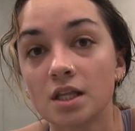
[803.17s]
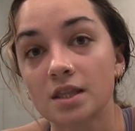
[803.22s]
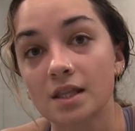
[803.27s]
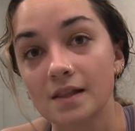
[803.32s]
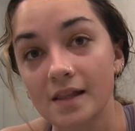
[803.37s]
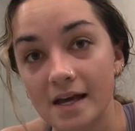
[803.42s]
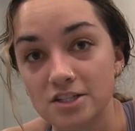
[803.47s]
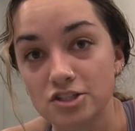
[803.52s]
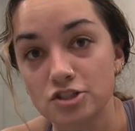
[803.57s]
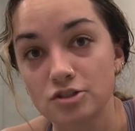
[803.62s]
the
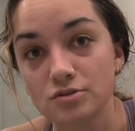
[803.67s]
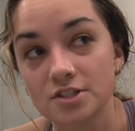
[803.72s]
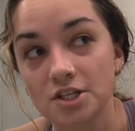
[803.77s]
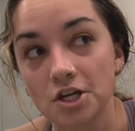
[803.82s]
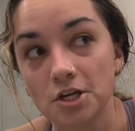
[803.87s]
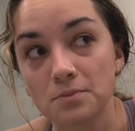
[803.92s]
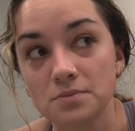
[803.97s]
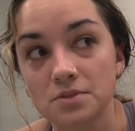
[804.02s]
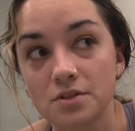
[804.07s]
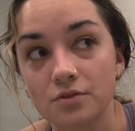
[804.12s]
last two
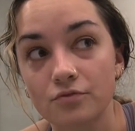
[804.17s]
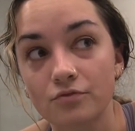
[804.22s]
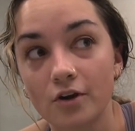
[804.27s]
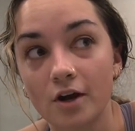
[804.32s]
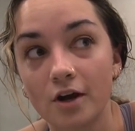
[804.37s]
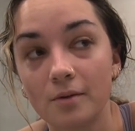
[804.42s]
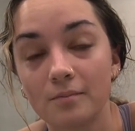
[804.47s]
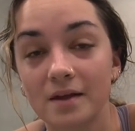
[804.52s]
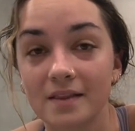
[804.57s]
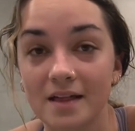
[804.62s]
sims
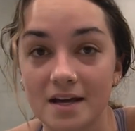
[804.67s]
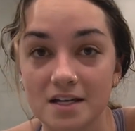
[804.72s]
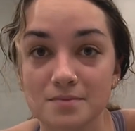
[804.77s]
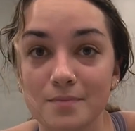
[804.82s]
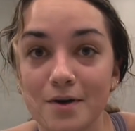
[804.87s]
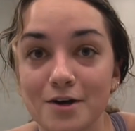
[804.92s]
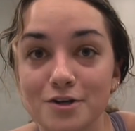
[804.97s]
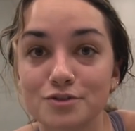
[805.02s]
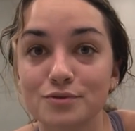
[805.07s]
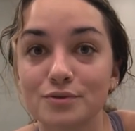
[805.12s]
from my last
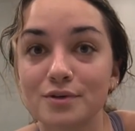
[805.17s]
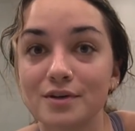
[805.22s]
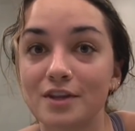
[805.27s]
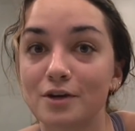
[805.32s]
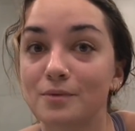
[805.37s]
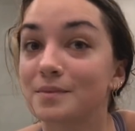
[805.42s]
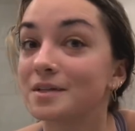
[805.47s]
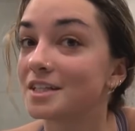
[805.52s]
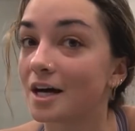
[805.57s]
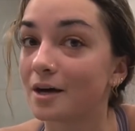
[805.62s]
module, and
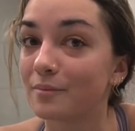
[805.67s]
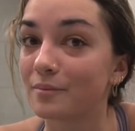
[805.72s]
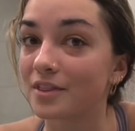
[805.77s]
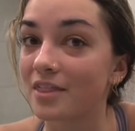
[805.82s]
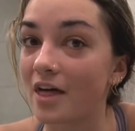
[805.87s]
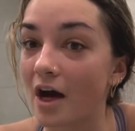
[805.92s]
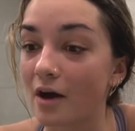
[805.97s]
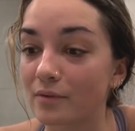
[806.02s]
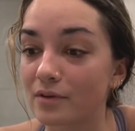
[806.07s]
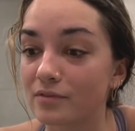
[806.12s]
I'll be done with
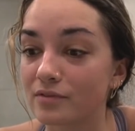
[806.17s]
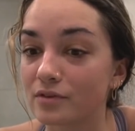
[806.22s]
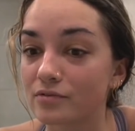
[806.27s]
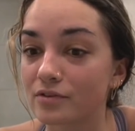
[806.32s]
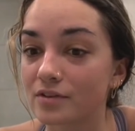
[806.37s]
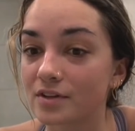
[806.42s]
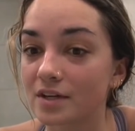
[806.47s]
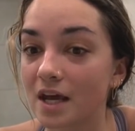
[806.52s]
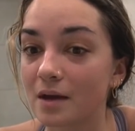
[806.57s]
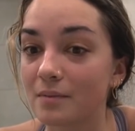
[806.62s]
that review
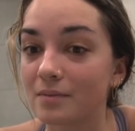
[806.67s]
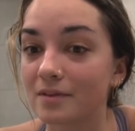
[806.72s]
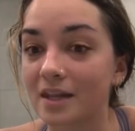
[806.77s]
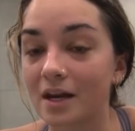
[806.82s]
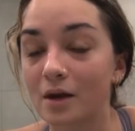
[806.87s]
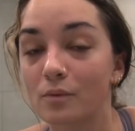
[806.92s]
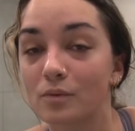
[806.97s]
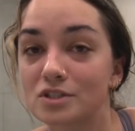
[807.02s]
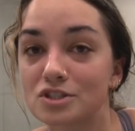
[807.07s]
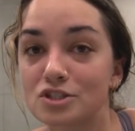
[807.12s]
for the day. But then
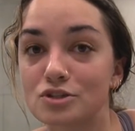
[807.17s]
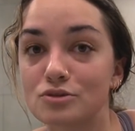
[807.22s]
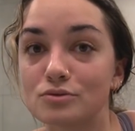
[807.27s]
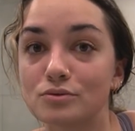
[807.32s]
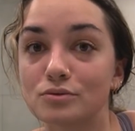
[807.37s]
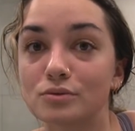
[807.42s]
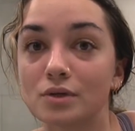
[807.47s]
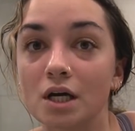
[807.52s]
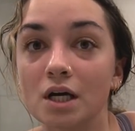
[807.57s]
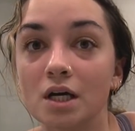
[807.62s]
I want
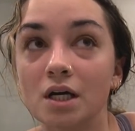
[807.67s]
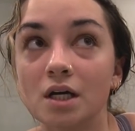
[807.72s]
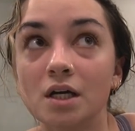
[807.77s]
to